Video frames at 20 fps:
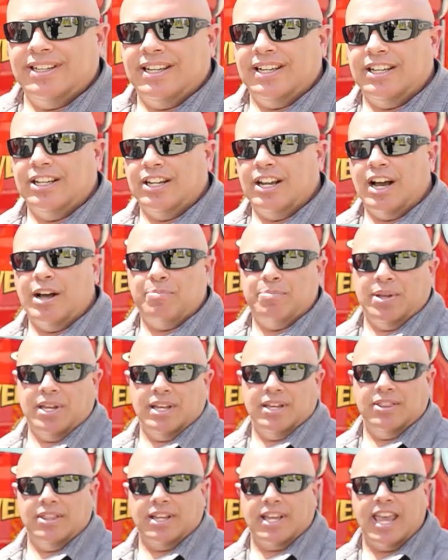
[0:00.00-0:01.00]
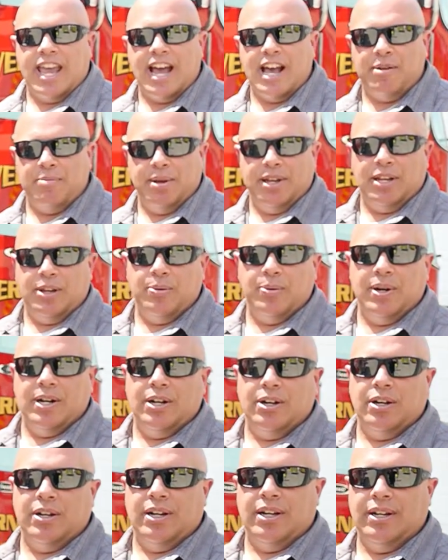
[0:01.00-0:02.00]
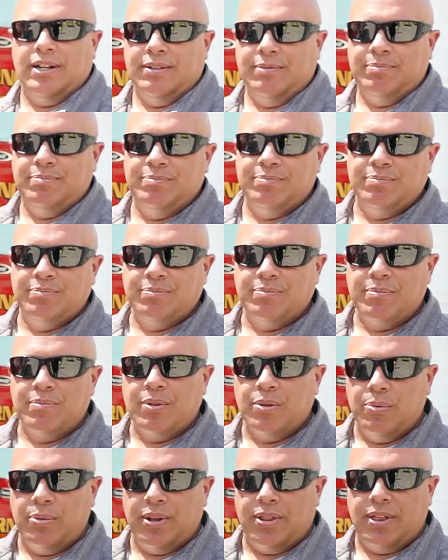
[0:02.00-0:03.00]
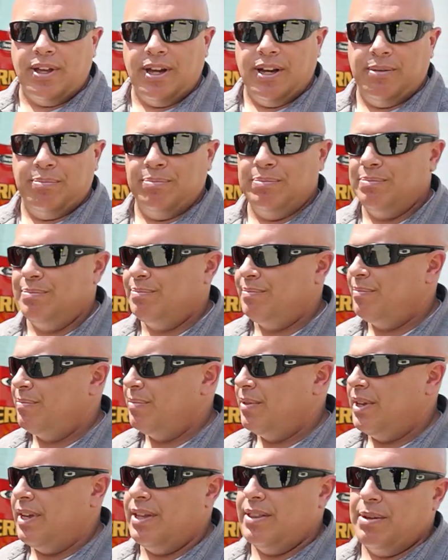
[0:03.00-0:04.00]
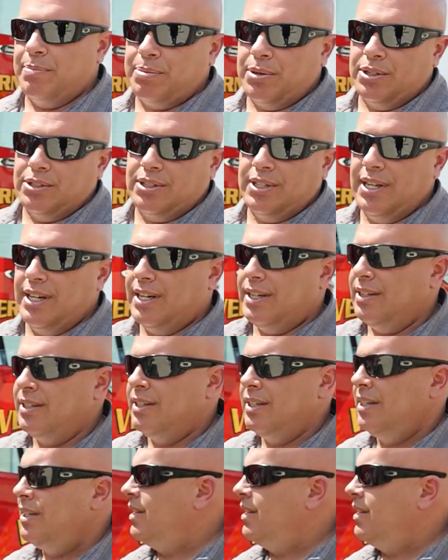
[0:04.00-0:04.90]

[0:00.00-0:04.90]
and not be in the cab anywhere with him and the personnel.